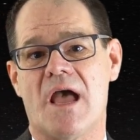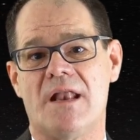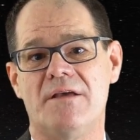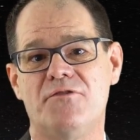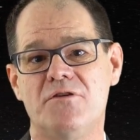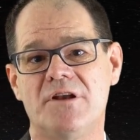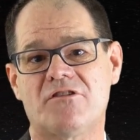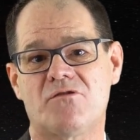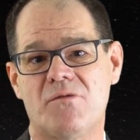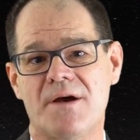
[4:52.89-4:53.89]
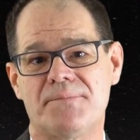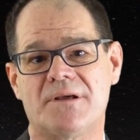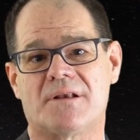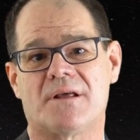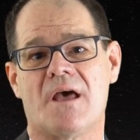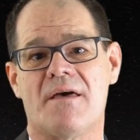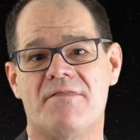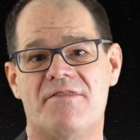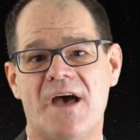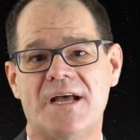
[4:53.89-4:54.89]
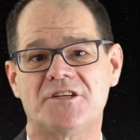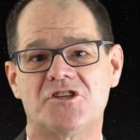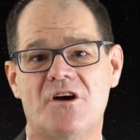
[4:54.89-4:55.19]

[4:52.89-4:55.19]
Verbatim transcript: and if you disrupt it, that